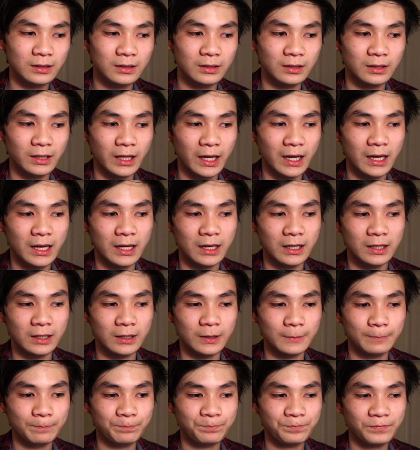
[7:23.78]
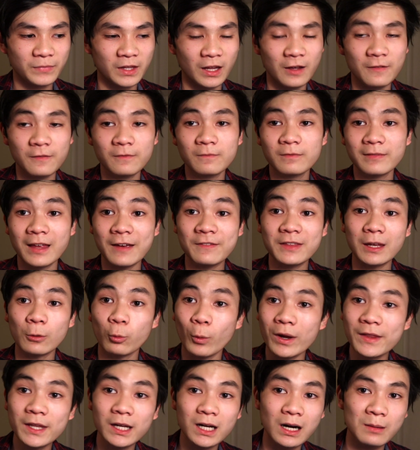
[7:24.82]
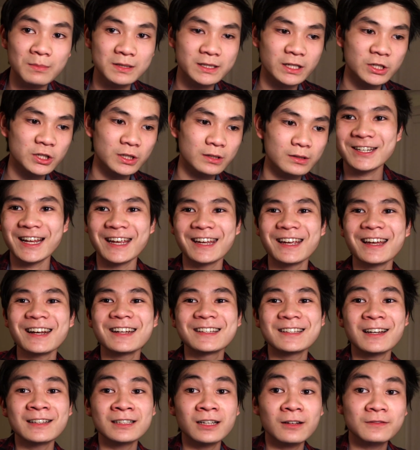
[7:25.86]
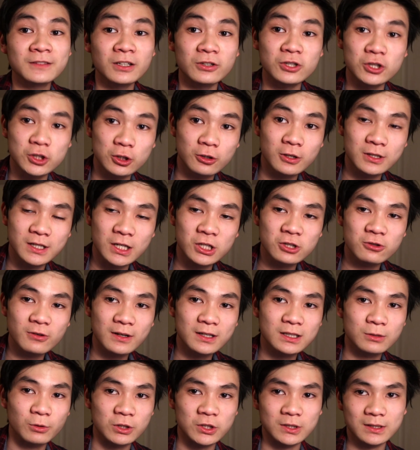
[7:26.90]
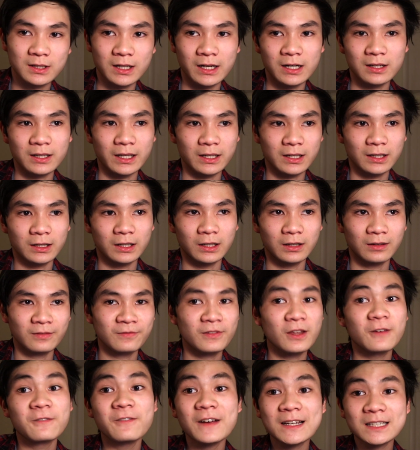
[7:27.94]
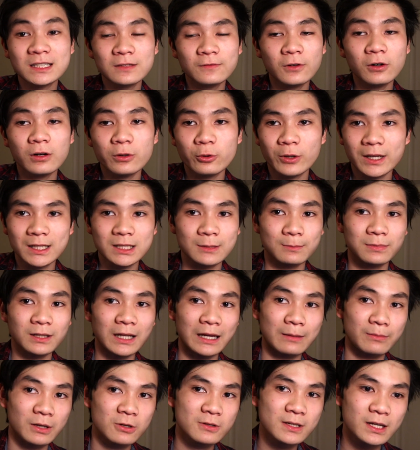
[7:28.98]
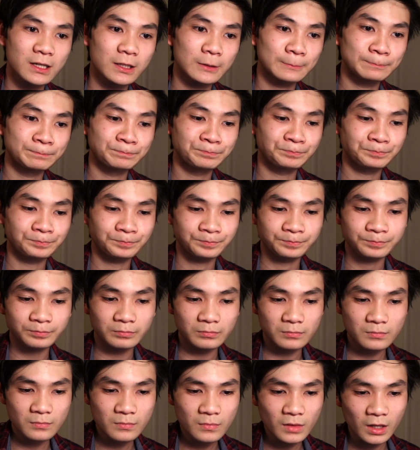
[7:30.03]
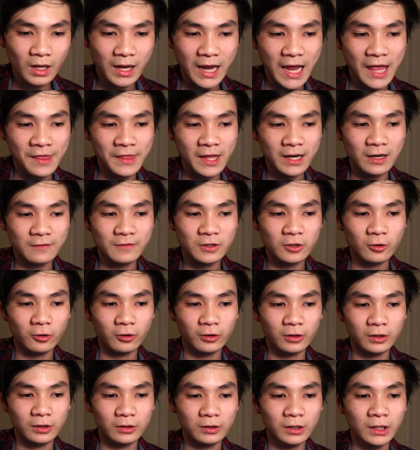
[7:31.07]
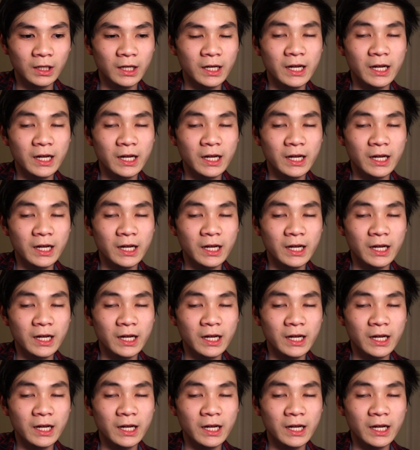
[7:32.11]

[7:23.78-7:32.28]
if they win the competition, they get sent off to junior districts, which is kind of like a festival. You get to play music, and then if you